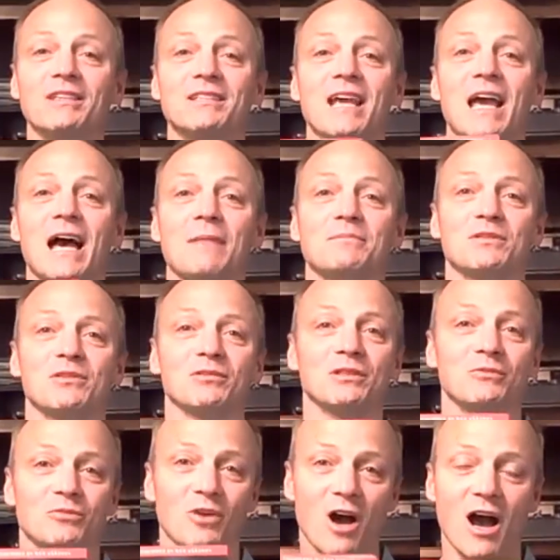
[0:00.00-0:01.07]
This
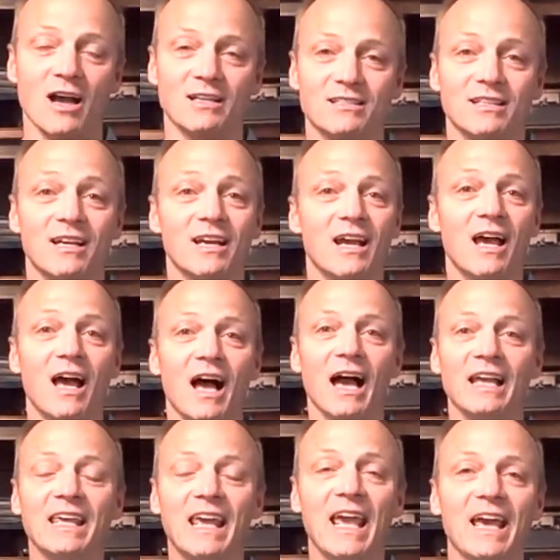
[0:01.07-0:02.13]
absolutely rocks.
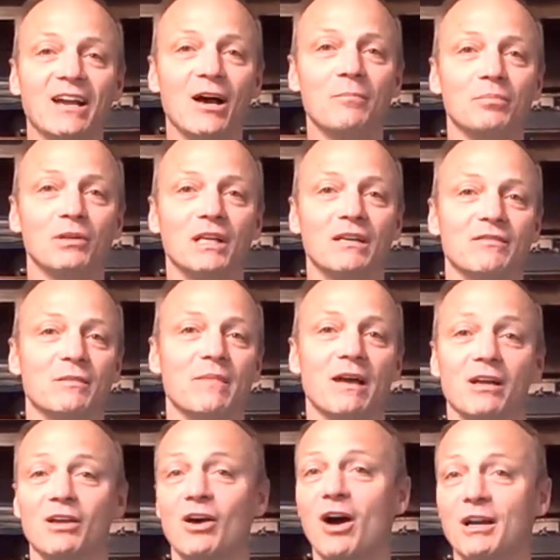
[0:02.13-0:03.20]
I cannot believe the
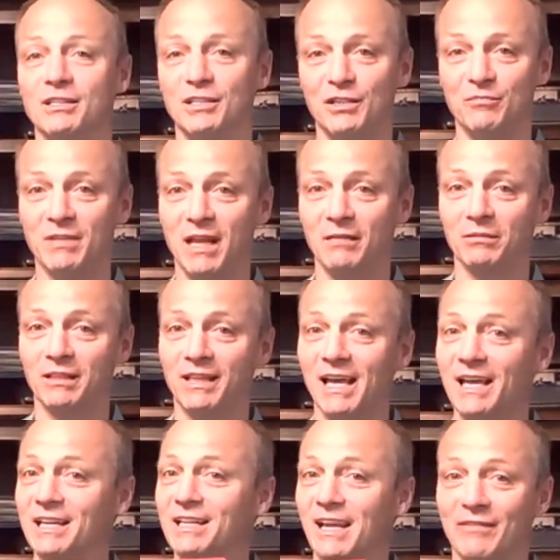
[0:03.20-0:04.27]
amount of content you've been able to
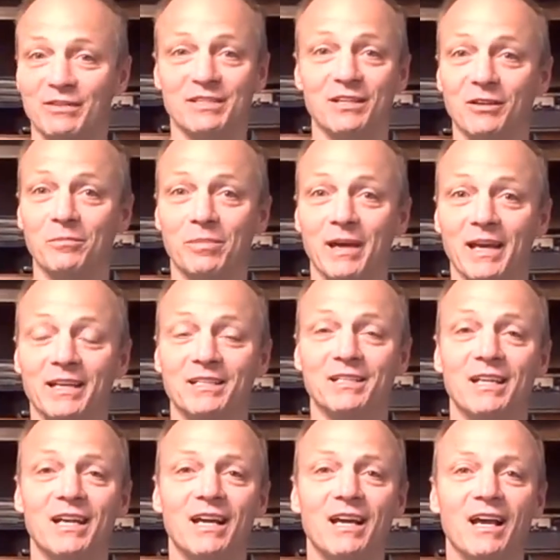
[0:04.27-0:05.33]
get into every single
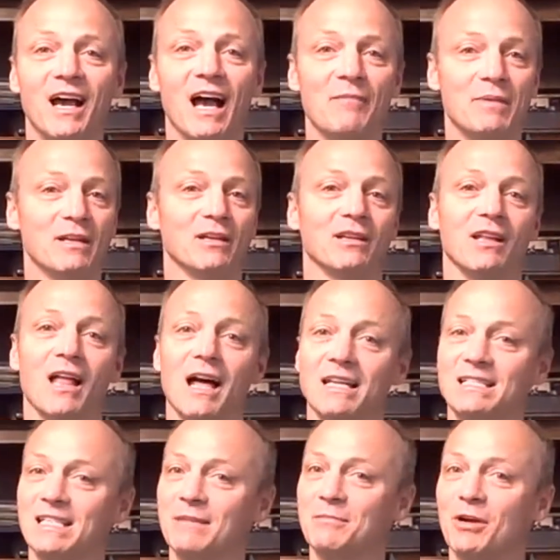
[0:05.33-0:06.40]
page. I've been to a lot
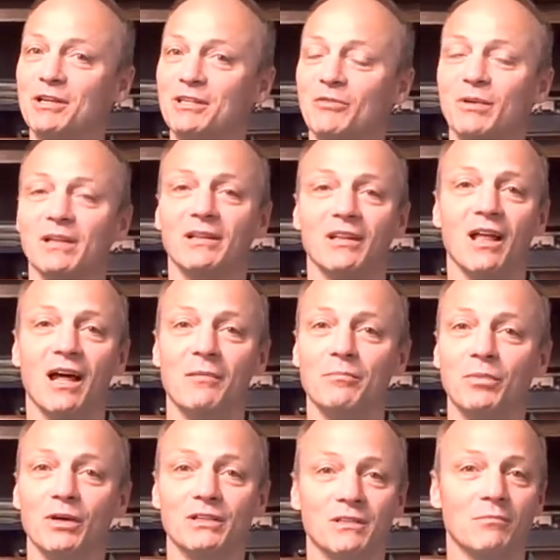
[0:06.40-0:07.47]
of seminars, I read a lot
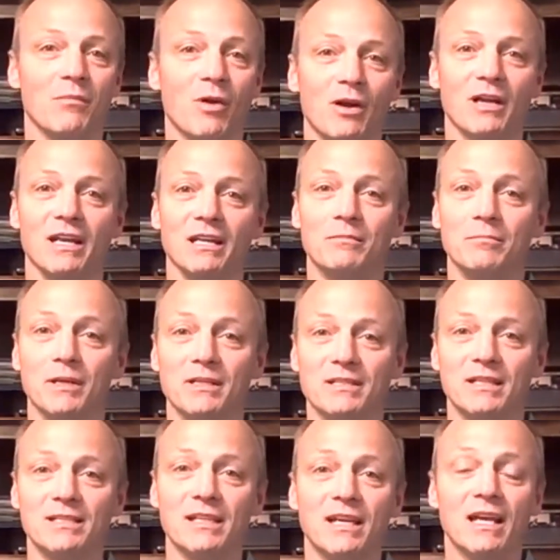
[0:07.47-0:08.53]
of books on marketing and
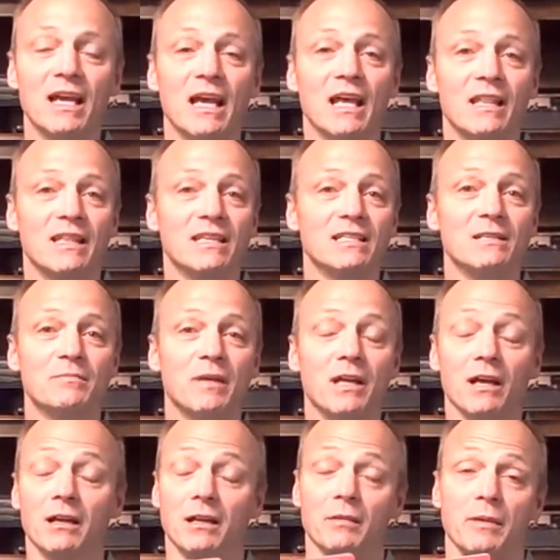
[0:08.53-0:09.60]
business. This is
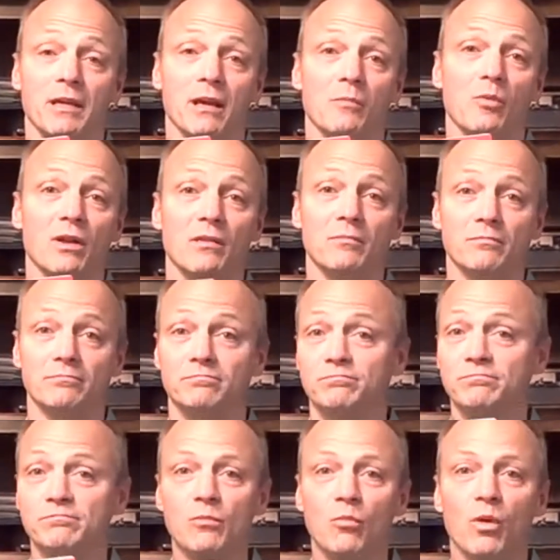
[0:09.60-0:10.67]
going to become one of the
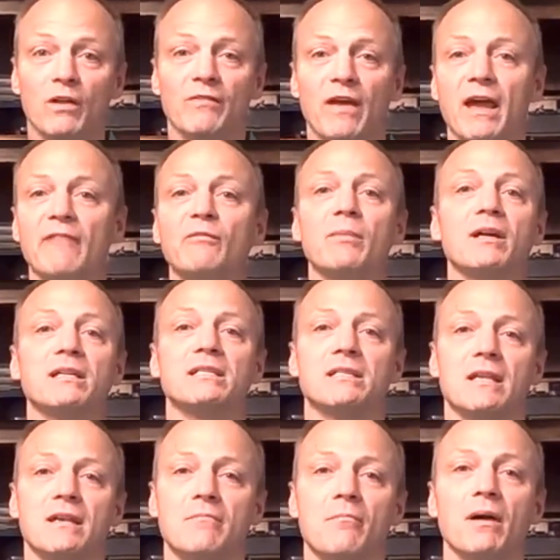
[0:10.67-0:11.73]
one of
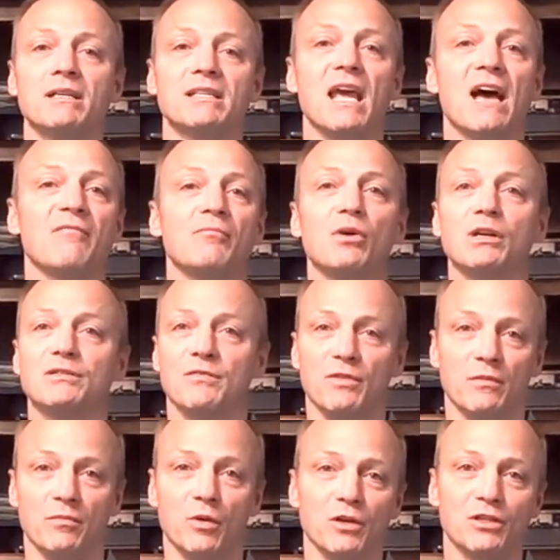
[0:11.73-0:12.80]
everybody's must-have books for
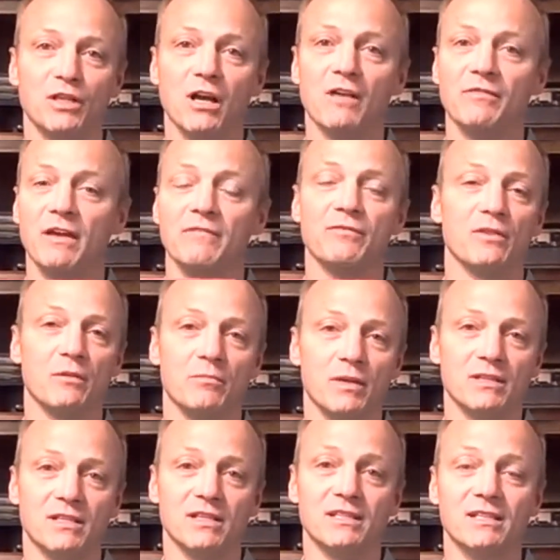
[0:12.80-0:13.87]
their bookshelf and for their
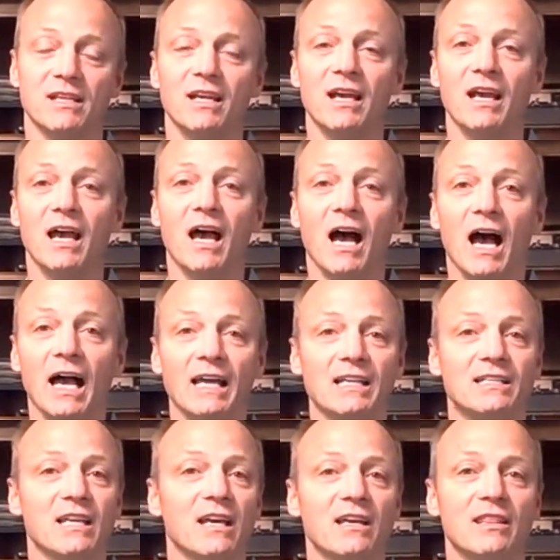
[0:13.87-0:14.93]
business. I
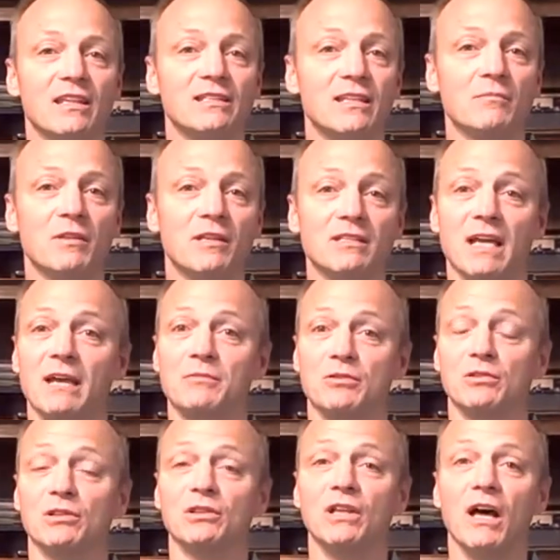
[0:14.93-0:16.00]
can tell you that some of the things I
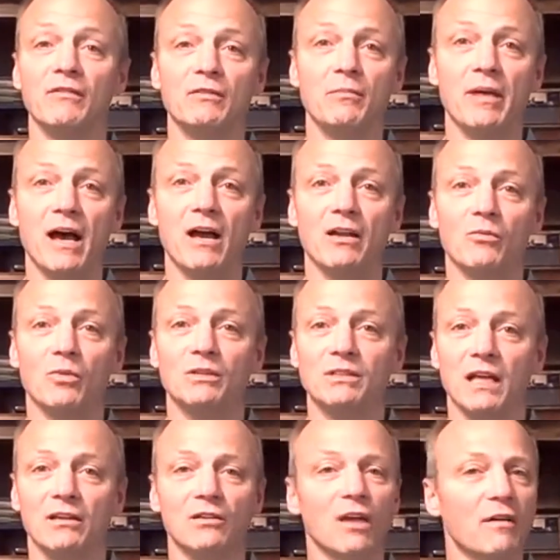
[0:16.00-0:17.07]
absolutely loved about it
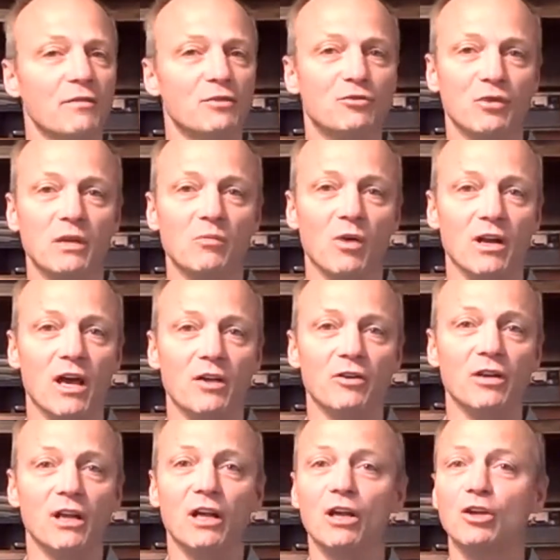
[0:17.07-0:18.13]
was I love the Dream
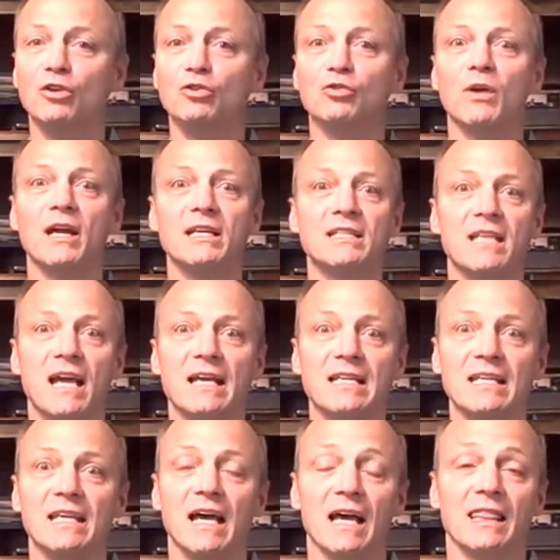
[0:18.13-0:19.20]
100. Crazy
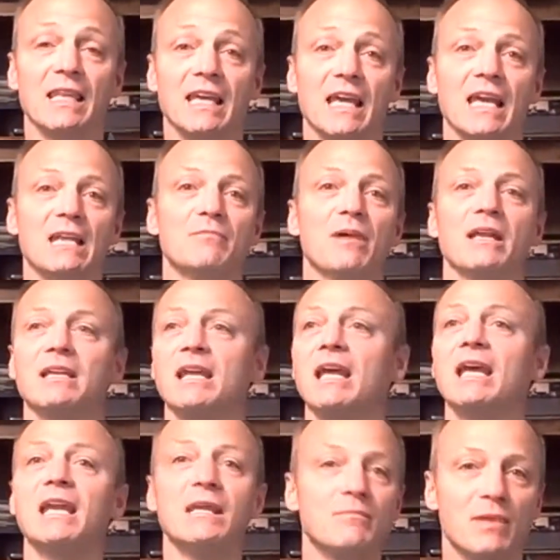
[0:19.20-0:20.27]
idea. I think anybody in
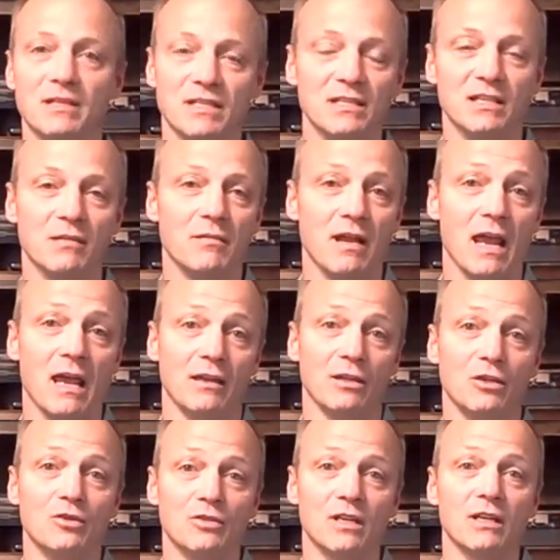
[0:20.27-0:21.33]
any business can
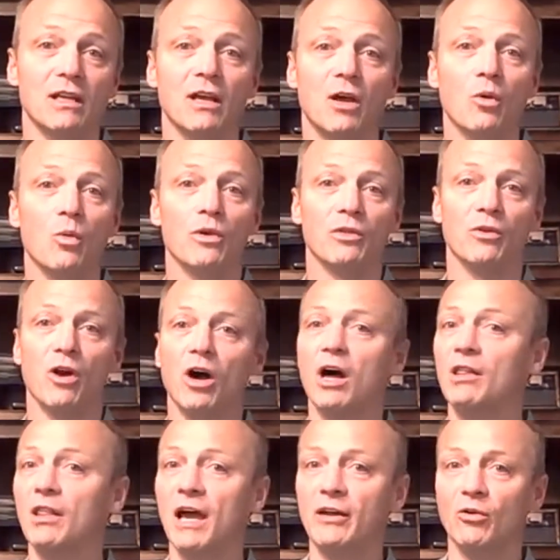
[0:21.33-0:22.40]
use it, whether
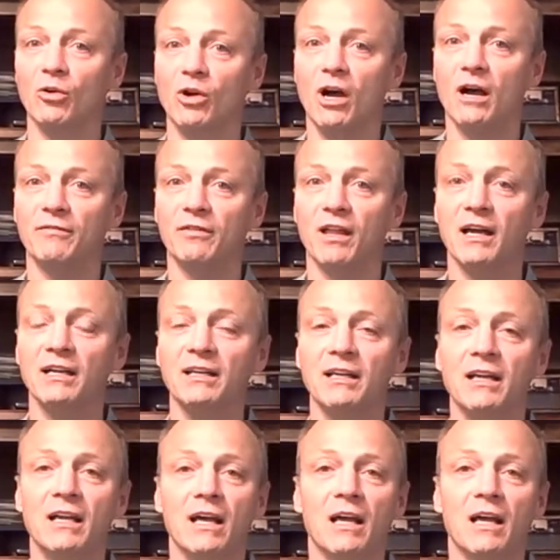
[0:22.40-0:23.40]
online or offline.